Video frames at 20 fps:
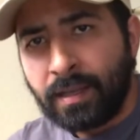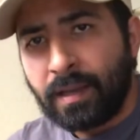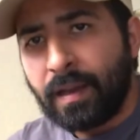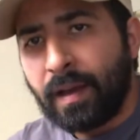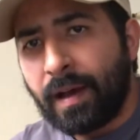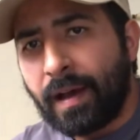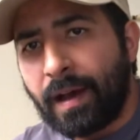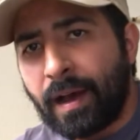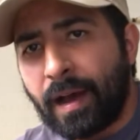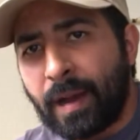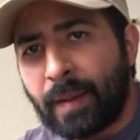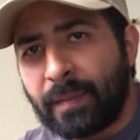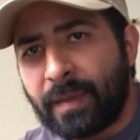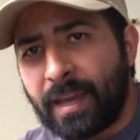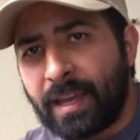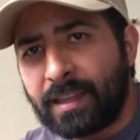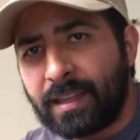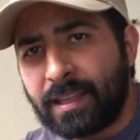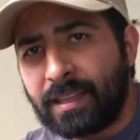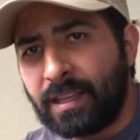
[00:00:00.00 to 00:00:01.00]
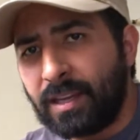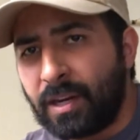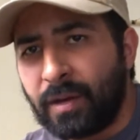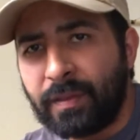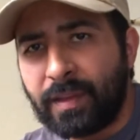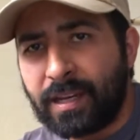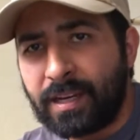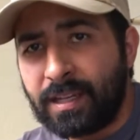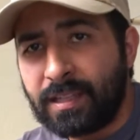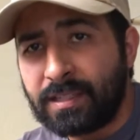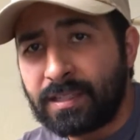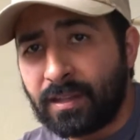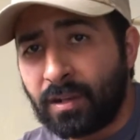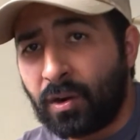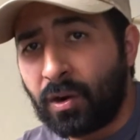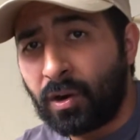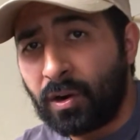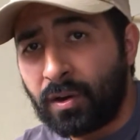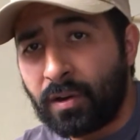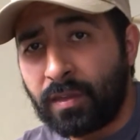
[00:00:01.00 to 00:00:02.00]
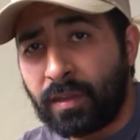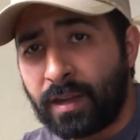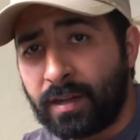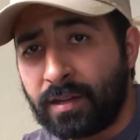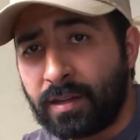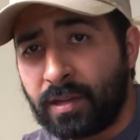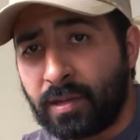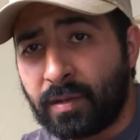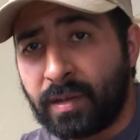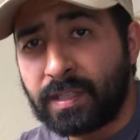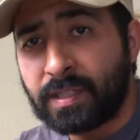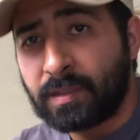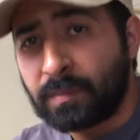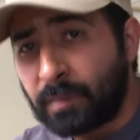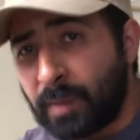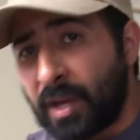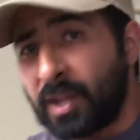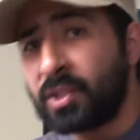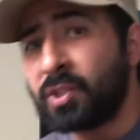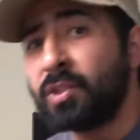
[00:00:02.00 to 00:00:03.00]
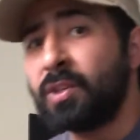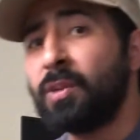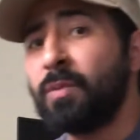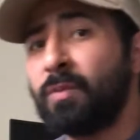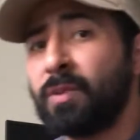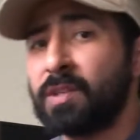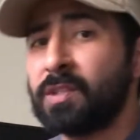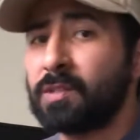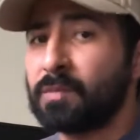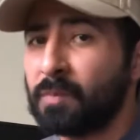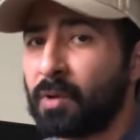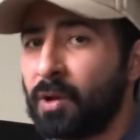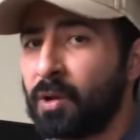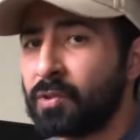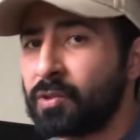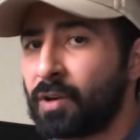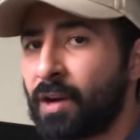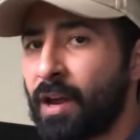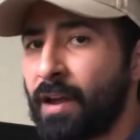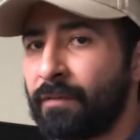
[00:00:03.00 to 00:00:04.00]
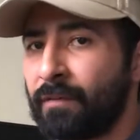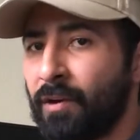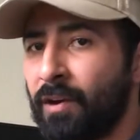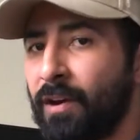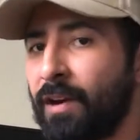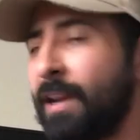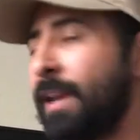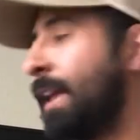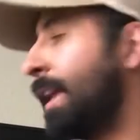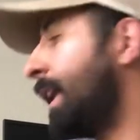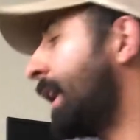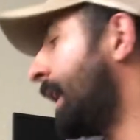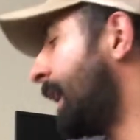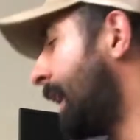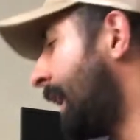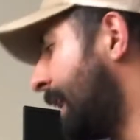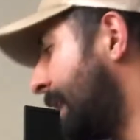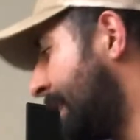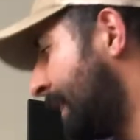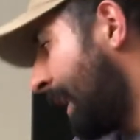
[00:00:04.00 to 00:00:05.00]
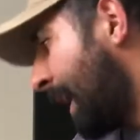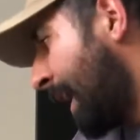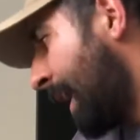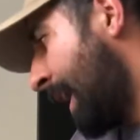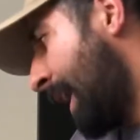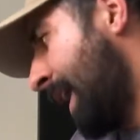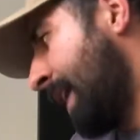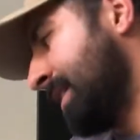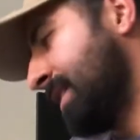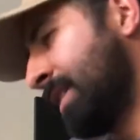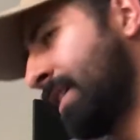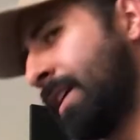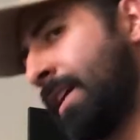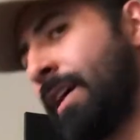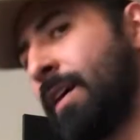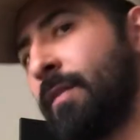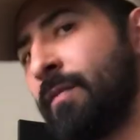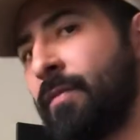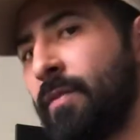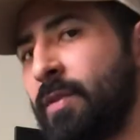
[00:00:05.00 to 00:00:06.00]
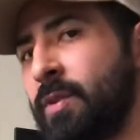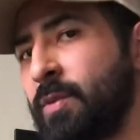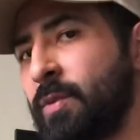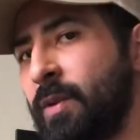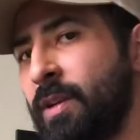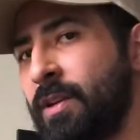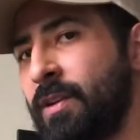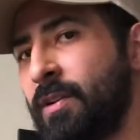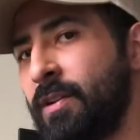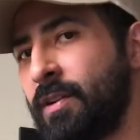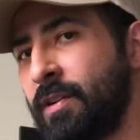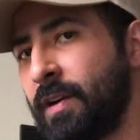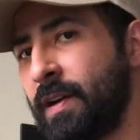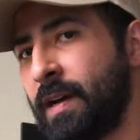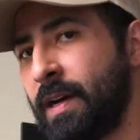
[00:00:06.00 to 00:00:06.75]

And that is a hard thing to do, especially with a small driver that has a cutout for the tweeter.